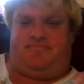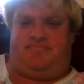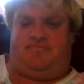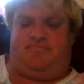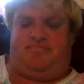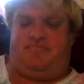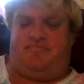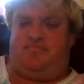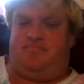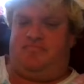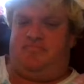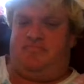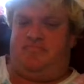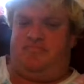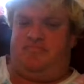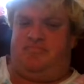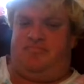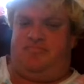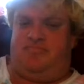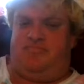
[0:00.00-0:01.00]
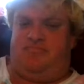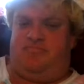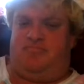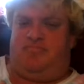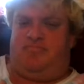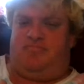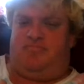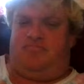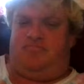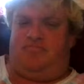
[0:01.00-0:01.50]

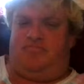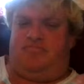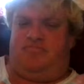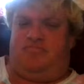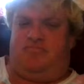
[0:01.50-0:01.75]
No one is speaking in this clip.